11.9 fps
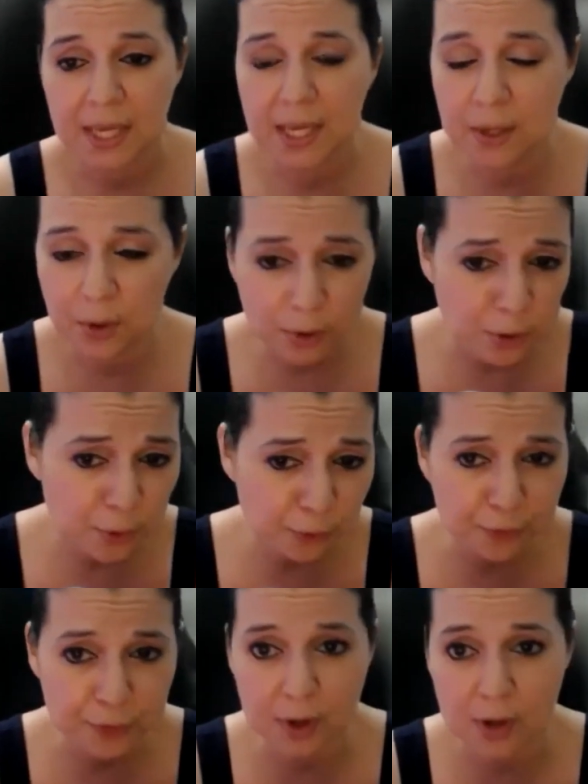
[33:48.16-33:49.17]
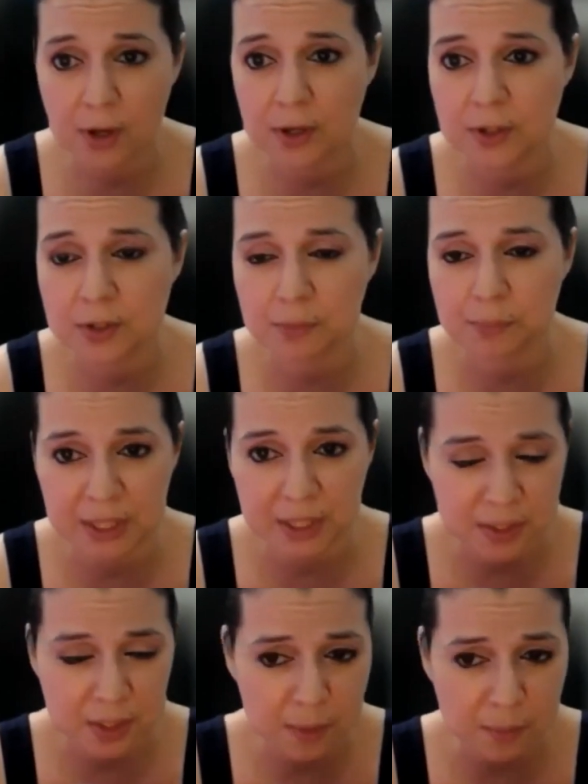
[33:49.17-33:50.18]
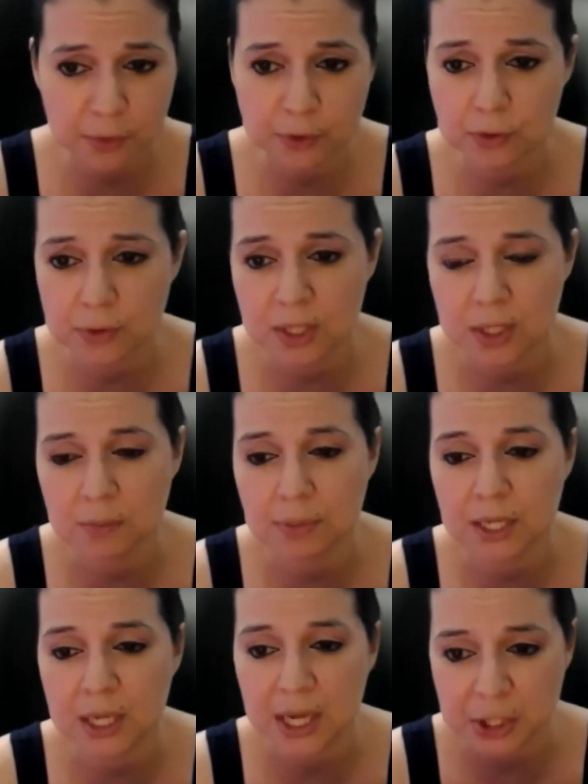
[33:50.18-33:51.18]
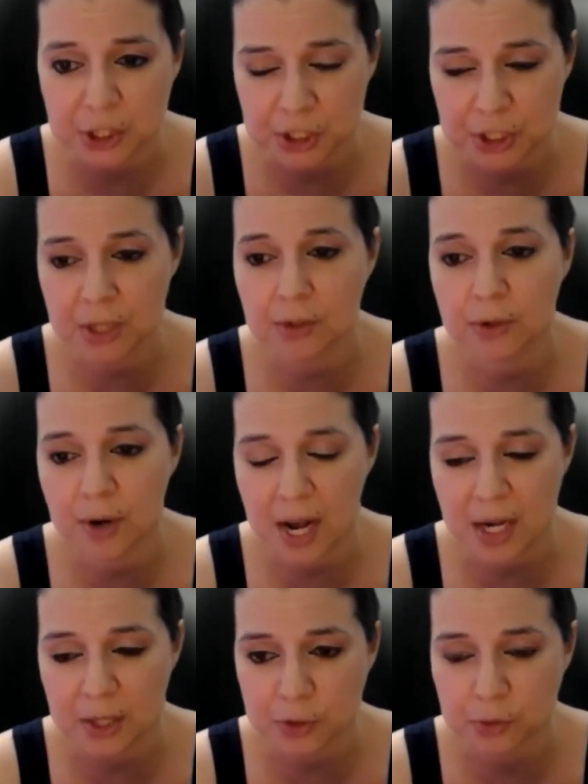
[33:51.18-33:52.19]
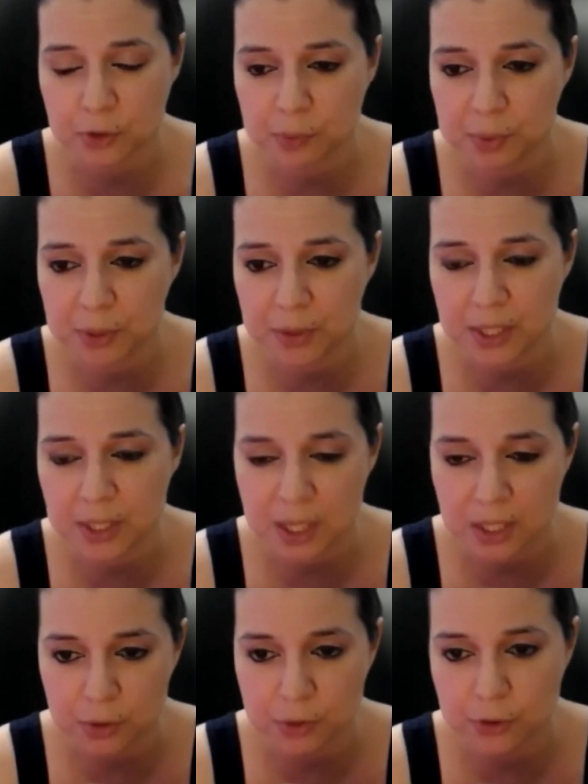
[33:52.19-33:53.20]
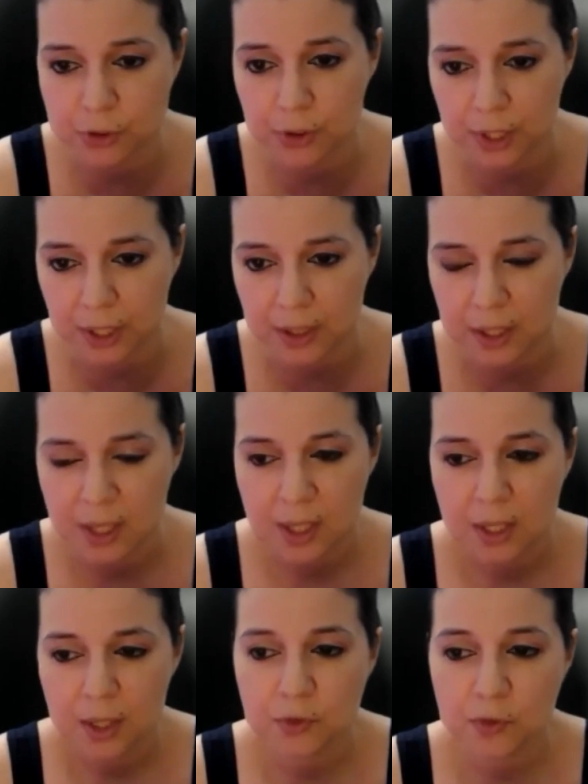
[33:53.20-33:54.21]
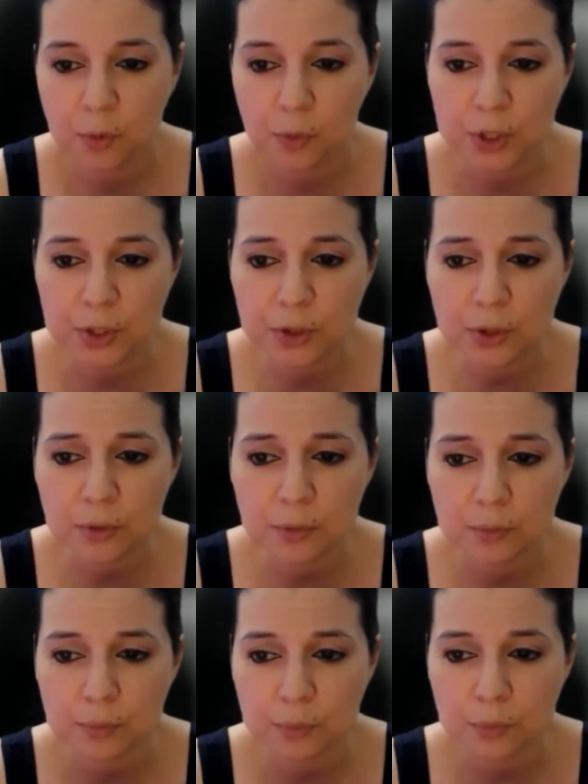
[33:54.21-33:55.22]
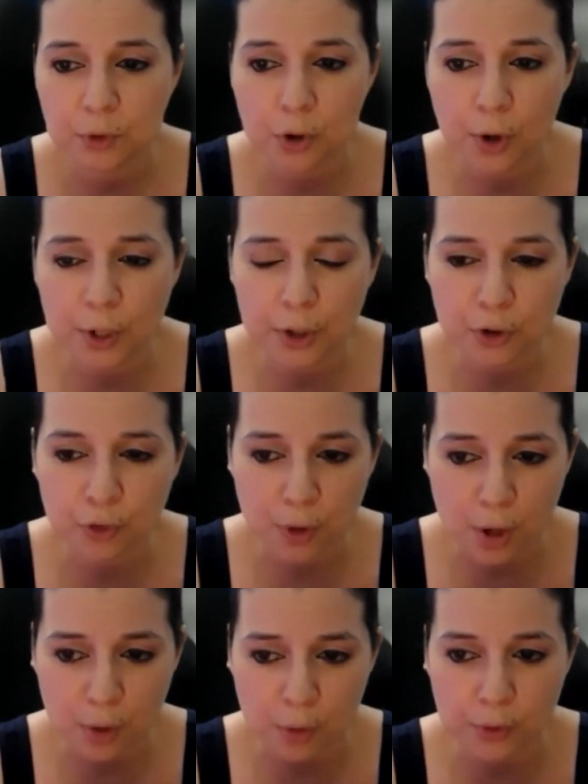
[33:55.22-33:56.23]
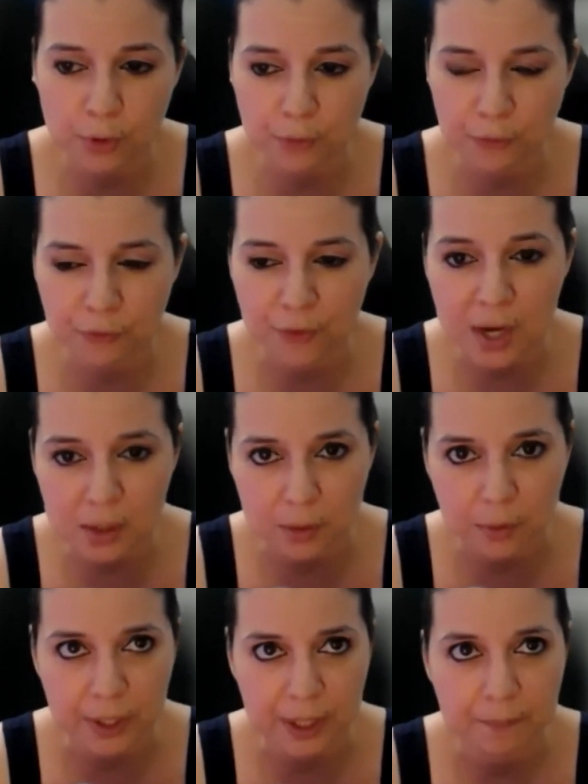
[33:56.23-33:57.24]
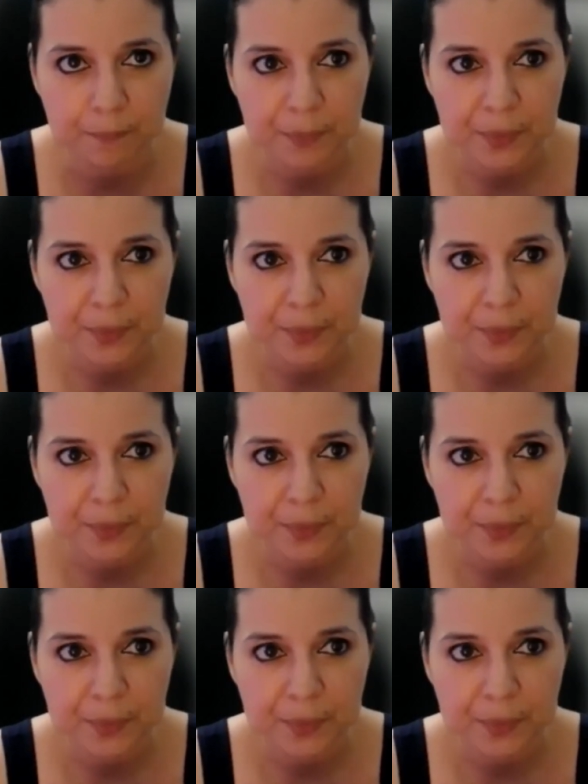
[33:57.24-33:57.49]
In all your flaws, be as humble as you need to be and share your actual experience and your journey. So when you're going to grow your following,